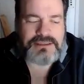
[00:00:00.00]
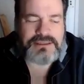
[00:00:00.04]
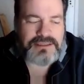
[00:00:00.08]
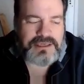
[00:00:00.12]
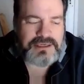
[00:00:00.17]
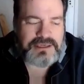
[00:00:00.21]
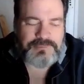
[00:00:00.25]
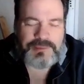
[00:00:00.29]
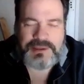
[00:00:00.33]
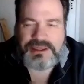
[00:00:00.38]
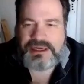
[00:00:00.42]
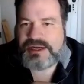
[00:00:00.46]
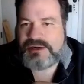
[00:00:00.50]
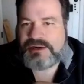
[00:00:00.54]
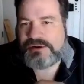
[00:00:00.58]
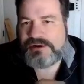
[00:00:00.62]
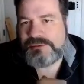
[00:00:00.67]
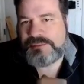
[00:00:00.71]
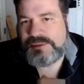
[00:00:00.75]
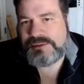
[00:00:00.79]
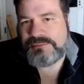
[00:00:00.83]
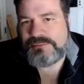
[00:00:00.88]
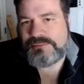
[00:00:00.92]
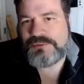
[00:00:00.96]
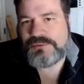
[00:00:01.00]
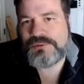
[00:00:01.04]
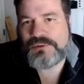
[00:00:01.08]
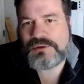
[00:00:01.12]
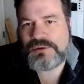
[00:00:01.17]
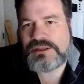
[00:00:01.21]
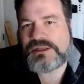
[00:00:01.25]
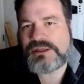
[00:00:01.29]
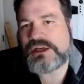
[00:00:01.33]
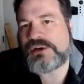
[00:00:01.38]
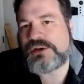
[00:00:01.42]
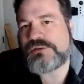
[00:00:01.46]
I've been hiring people for a
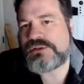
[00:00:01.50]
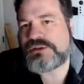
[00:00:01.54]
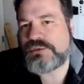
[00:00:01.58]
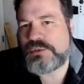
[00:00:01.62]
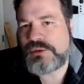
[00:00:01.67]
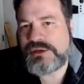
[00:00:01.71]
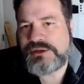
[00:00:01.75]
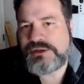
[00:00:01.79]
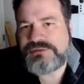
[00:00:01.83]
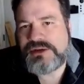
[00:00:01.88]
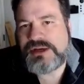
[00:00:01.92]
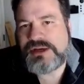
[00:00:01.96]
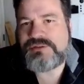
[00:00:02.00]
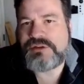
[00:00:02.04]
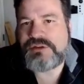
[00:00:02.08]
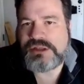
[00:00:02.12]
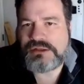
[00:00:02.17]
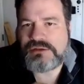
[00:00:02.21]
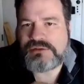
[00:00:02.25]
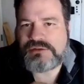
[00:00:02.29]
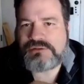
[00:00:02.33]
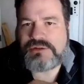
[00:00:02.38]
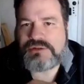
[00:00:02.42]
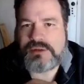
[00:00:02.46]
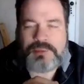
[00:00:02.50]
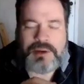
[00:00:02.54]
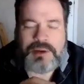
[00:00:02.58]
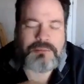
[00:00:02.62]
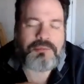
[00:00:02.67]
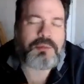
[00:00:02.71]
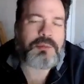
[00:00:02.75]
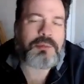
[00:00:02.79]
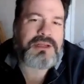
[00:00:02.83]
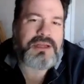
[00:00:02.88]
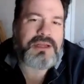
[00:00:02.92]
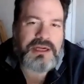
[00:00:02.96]
little over 25 years. I
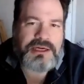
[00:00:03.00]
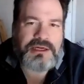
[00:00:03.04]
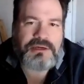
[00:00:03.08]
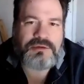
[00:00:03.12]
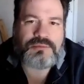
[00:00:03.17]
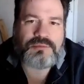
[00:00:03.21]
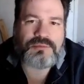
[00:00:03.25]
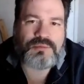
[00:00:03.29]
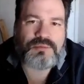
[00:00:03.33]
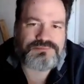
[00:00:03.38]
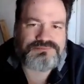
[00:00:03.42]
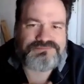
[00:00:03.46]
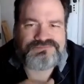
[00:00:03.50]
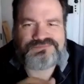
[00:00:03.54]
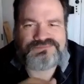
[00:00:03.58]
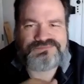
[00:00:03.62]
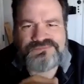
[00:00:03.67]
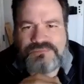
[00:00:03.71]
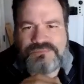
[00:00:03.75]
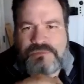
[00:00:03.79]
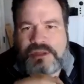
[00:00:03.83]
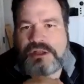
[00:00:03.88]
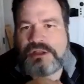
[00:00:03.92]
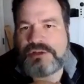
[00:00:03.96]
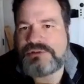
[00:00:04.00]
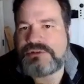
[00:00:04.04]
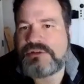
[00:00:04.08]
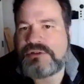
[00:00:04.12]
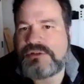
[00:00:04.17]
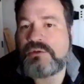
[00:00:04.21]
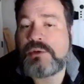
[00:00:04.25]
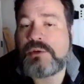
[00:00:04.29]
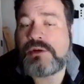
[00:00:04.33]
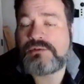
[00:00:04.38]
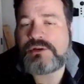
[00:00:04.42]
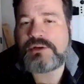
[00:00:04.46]
probably hired close
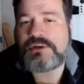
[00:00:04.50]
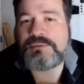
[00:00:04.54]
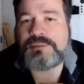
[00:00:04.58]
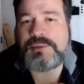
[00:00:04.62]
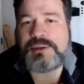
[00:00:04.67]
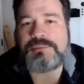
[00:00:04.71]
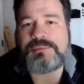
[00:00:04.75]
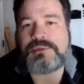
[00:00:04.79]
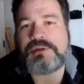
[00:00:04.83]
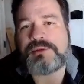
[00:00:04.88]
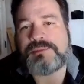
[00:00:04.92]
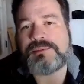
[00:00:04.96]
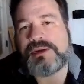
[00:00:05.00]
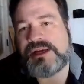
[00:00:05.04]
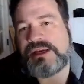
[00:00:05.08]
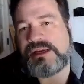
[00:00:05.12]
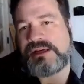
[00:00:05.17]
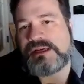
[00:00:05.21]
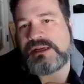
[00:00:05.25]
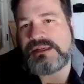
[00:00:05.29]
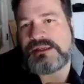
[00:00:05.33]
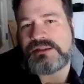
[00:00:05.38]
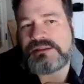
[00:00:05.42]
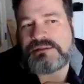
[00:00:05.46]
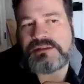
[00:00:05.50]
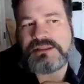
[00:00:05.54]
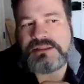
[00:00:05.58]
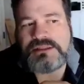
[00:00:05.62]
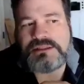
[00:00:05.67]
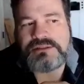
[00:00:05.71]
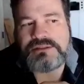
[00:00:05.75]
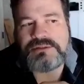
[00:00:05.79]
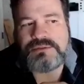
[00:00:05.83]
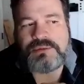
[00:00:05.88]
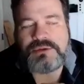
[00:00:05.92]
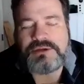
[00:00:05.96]
to 1,200 people in my
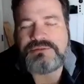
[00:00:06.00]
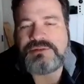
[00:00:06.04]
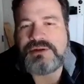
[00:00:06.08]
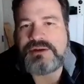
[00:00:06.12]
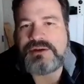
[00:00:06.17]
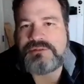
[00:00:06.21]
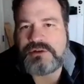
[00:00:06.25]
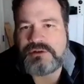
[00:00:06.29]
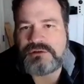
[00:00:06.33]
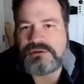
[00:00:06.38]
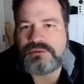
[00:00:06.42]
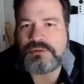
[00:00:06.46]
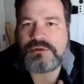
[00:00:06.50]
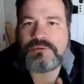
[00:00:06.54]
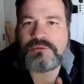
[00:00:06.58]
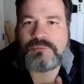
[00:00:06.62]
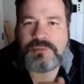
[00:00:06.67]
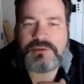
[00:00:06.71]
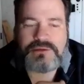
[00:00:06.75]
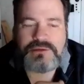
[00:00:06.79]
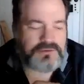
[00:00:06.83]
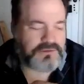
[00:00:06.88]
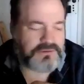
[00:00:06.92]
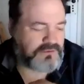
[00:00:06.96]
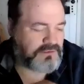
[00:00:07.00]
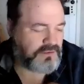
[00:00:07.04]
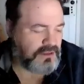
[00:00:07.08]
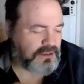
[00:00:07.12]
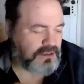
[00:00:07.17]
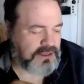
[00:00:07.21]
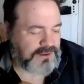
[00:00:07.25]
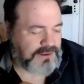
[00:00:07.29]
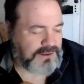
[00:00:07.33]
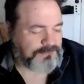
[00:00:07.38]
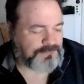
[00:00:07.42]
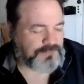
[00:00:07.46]
25 years worth of business.
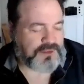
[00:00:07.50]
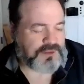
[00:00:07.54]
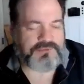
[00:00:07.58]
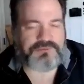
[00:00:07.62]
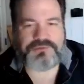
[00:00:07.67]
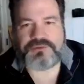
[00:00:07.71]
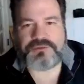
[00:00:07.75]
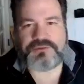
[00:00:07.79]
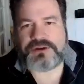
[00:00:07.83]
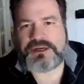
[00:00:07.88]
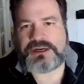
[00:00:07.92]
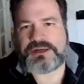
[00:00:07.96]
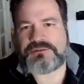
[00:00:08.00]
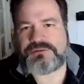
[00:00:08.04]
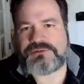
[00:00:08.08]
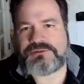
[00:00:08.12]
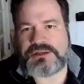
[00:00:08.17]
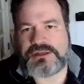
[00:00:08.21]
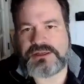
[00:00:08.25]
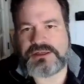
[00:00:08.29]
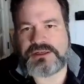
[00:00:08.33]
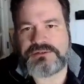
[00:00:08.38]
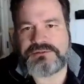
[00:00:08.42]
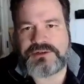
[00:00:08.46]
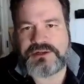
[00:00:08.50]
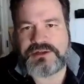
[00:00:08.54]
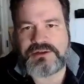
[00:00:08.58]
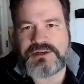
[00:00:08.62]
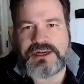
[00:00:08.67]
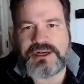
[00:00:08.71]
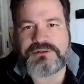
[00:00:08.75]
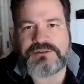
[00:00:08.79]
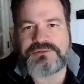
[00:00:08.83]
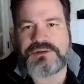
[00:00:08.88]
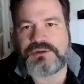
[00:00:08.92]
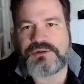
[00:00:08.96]
I've figured
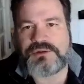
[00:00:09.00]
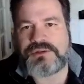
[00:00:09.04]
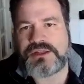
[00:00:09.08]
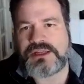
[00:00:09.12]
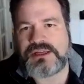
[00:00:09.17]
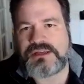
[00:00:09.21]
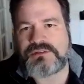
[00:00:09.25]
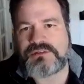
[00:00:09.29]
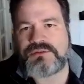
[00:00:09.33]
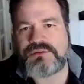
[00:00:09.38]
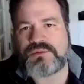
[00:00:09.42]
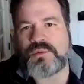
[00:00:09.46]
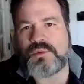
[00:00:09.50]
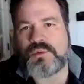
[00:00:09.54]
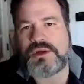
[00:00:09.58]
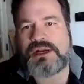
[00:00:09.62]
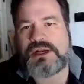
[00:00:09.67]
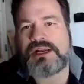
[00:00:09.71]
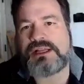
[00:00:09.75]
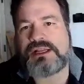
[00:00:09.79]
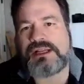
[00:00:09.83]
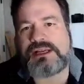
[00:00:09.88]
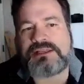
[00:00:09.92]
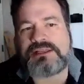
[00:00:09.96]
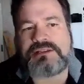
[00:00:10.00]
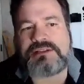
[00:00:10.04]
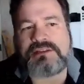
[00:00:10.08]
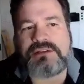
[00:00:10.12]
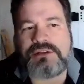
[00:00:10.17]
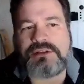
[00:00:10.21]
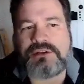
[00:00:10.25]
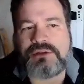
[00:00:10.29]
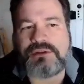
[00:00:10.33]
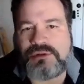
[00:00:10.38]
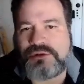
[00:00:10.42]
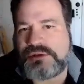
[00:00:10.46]
out a few things, what I like to
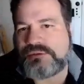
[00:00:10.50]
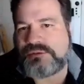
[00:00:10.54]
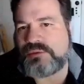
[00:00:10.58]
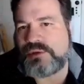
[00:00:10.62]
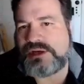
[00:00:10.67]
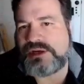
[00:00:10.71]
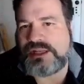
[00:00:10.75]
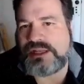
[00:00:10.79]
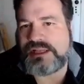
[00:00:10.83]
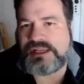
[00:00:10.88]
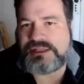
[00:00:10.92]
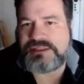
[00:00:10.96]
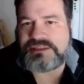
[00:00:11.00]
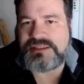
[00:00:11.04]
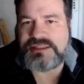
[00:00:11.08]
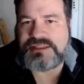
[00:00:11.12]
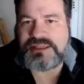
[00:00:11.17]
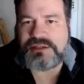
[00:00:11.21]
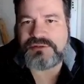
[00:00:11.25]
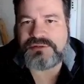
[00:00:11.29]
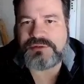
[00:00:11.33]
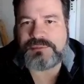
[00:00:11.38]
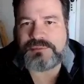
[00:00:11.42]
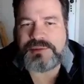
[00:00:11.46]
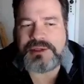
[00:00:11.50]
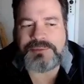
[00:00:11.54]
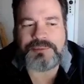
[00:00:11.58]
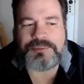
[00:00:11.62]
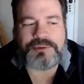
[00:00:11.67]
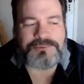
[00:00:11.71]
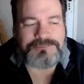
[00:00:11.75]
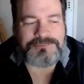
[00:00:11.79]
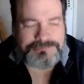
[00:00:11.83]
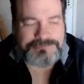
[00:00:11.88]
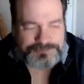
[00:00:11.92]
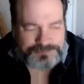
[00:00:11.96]
do and what I like to hear from
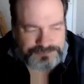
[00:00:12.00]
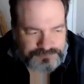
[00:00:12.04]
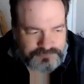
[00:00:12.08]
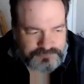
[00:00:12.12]
people.